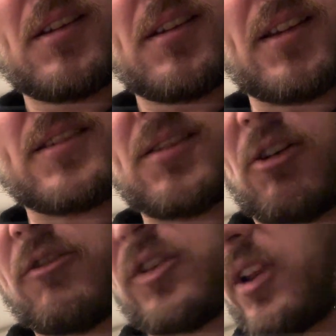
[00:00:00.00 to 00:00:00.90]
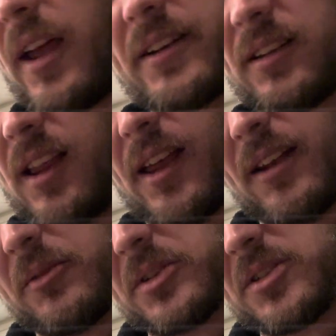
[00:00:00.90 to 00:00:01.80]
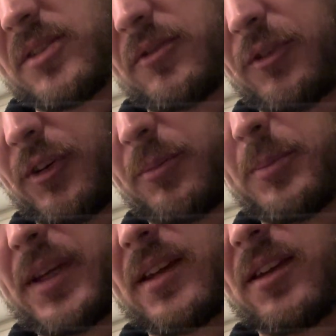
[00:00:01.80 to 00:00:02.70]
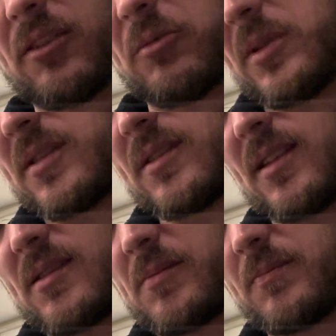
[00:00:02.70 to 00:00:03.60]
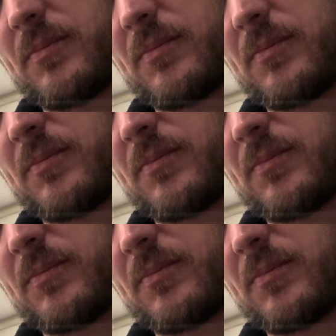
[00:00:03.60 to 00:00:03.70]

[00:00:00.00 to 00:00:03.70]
It's over line to line, which for big cube is